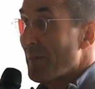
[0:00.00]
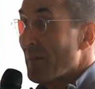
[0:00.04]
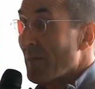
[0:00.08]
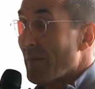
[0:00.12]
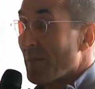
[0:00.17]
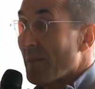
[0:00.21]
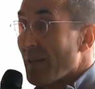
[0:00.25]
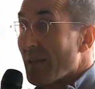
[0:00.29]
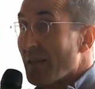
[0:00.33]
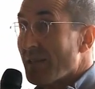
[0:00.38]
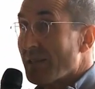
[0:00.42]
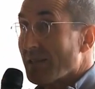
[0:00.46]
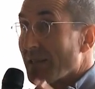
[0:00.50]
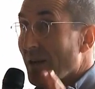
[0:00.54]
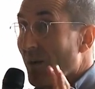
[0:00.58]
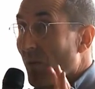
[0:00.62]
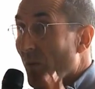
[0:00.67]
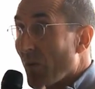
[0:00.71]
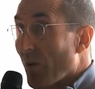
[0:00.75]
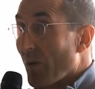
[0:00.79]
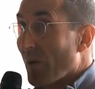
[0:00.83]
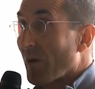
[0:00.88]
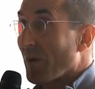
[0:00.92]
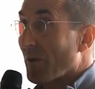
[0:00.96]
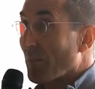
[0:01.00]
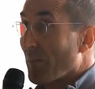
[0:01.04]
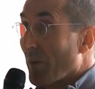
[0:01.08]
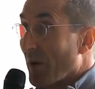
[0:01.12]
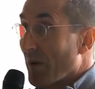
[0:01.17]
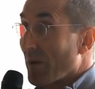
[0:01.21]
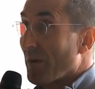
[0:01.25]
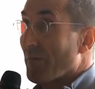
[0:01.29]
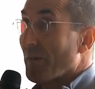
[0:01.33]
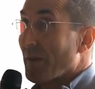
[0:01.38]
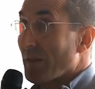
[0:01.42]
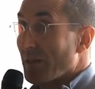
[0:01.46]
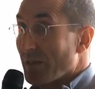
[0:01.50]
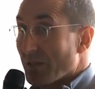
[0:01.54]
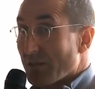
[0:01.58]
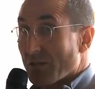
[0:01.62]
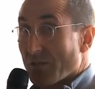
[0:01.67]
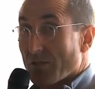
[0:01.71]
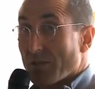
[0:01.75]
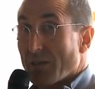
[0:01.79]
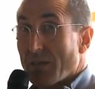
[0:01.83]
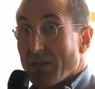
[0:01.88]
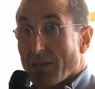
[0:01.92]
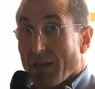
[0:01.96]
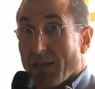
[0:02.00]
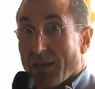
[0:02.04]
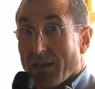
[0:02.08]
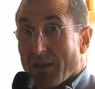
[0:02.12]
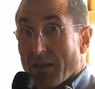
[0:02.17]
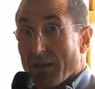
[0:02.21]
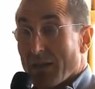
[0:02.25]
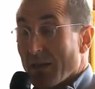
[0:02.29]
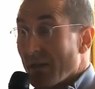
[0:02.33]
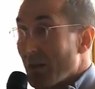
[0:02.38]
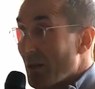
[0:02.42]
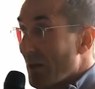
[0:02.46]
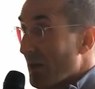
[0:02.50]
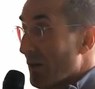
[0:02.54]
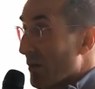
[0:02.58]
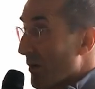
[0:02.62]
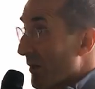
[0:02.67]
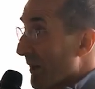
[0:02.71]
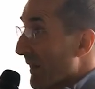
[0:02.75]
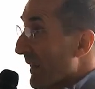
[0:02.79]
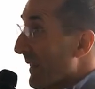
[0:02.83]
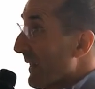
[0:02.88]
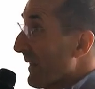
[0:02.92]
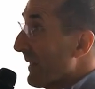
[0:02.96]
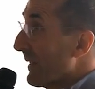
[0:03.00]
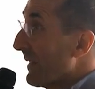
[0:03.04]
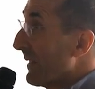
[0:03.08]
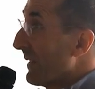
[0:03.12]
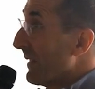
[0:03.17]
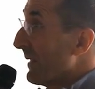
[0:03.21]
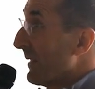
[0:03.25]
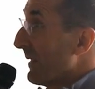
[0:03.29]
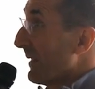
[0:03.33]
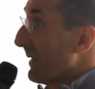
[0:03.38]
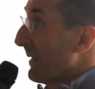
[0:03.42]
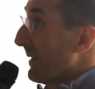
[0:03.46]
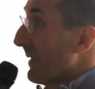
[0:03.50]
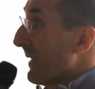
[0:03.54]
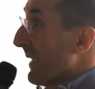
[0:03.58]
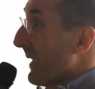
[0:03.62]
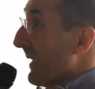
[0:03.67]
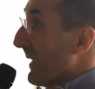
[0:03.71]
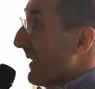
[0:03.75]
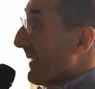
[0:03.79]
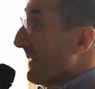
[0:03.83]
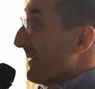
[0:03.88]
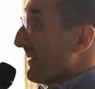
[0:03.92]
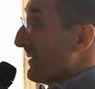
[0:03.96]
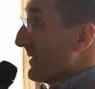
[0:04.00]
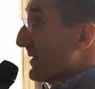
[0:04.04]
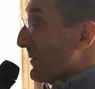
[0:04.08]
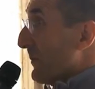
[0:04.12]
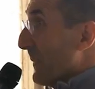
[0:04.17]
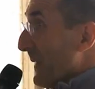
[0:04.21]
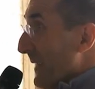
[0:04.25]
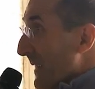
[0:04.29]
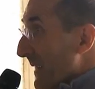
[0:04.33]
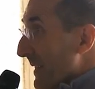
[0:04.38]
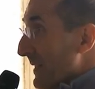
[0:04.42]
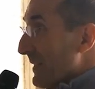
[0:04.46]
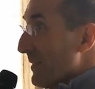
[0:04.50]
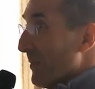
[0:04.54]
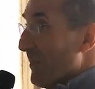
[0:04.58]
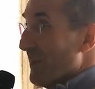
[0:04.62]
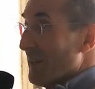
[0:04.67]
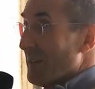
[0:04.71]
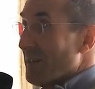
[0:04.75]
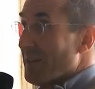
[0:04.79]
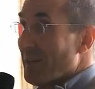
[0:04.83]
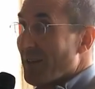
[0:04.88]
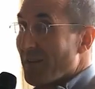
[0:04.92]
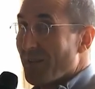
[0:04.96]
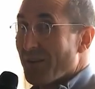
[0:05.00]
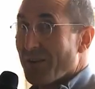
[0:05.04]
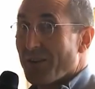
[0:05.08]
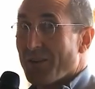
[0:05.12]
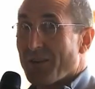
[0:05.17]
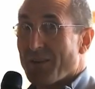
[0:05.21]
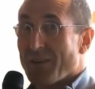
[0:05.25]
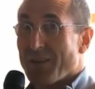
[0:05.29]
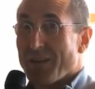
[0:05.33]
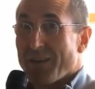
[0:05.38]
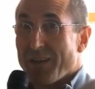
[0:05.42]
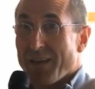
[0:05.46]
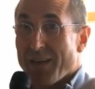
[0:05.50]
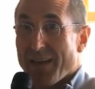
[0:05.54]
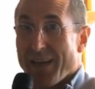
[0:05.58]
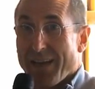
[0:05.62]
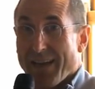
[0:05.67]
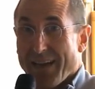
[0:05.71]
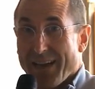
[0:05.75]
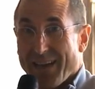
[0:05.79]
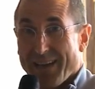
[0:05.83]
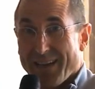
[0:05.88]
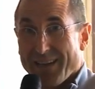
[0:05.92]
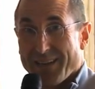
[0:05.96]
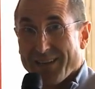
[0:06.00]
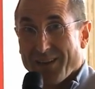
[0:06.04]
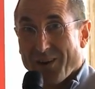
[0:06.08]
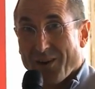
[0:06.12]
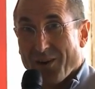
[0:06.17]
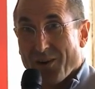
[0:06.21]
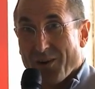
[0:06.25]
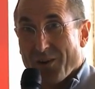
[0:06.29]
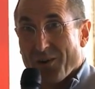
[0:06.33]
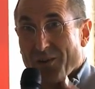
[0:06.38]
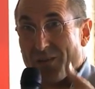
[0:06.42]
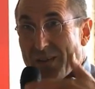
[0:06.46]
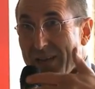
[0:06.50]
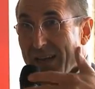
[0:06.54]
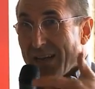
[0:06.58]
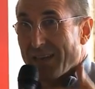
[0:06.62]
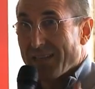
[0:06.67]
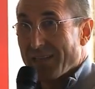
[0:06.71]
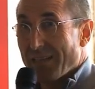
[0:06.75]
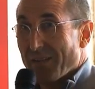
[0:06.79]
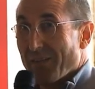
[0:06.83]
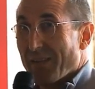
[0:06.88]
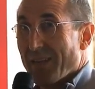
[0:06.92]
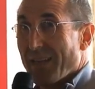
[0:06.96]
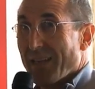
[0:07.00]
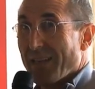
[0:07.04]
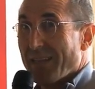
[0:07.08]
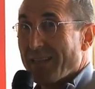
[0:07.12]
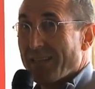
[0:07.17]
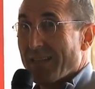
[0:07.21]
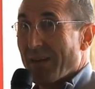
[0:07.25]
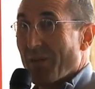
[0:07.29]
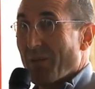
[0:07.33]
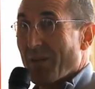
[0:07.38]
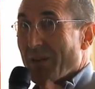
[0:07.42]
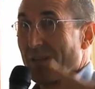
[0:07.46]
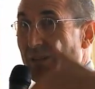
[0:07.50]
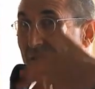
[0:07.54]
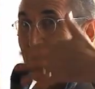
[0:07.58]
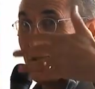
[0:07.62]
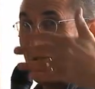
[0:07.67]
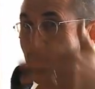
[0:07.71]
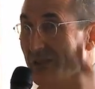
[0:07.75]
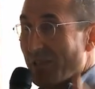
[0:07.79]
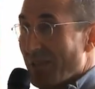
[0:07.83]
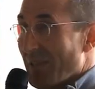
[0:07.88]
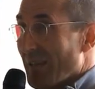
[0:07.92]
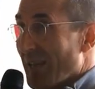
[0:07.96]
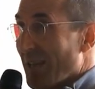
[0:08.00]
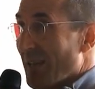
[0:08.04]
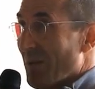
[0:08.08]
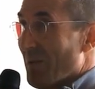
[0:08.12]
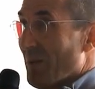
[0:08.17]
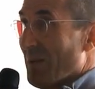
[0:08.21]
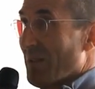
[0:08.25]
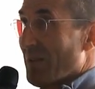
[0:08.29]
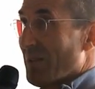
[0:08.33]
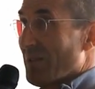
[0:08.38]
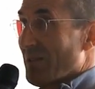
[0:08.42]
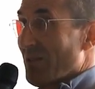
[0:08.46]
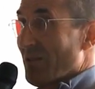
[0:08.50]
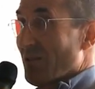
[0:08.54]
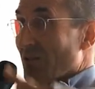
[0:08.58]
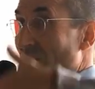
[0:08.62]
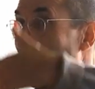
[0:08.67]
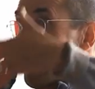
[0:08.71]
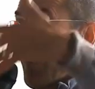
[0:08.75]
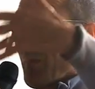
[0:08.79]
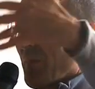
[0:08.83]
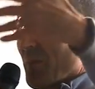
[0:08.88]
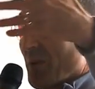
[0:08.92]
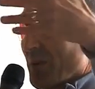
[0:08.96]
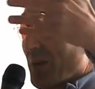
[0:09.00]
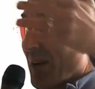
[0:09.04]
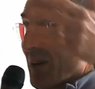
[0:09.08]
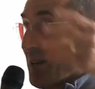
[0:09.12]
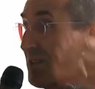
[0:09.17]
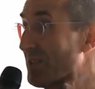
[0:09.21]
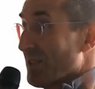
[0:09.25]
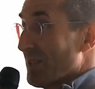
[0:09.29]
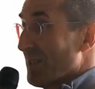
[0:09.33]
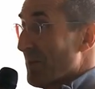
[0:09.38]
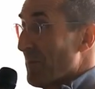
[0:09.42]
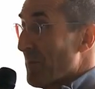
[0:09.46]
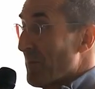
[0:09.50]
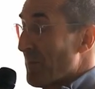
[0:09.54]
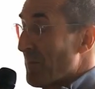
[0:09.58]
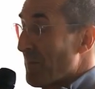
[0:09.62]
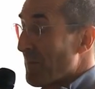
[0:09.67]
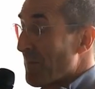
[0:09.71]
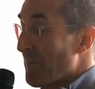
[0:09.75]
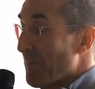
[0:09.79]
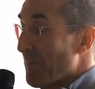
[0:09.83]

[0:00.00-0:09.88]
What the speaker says: things that weren't part of industry, like cooking and speaking to one another and all the activities that we associate with social reproduction,